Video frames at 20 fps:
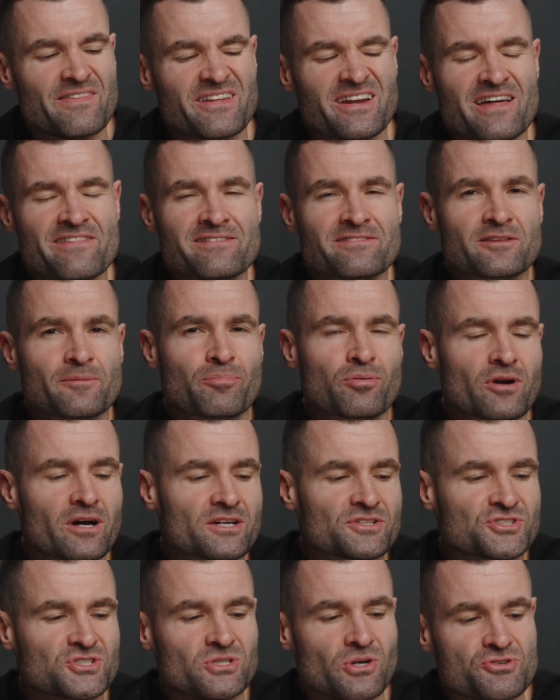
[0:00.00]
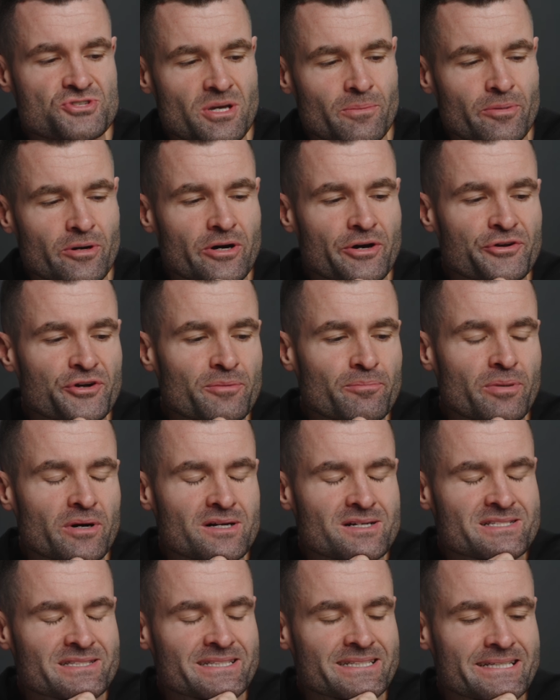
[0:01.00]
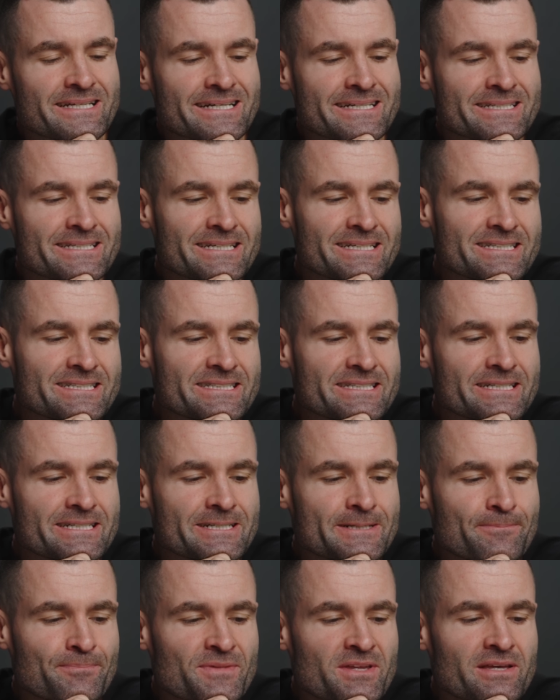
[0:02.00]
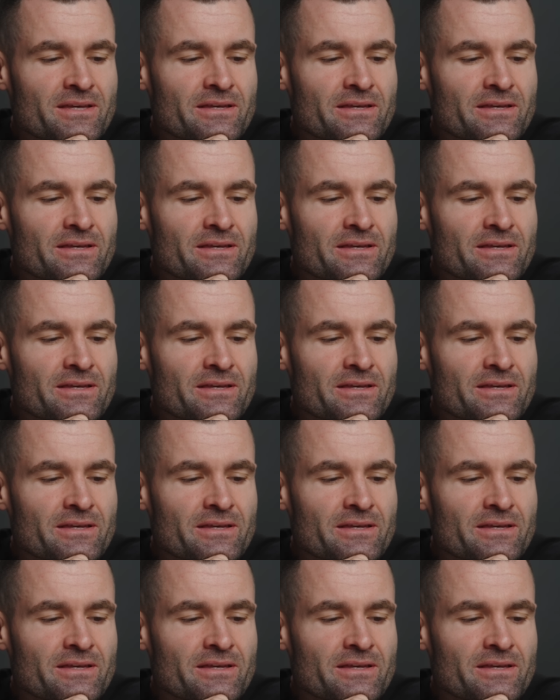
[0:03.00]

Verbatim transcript: And then I think the price goes up $100 to $998.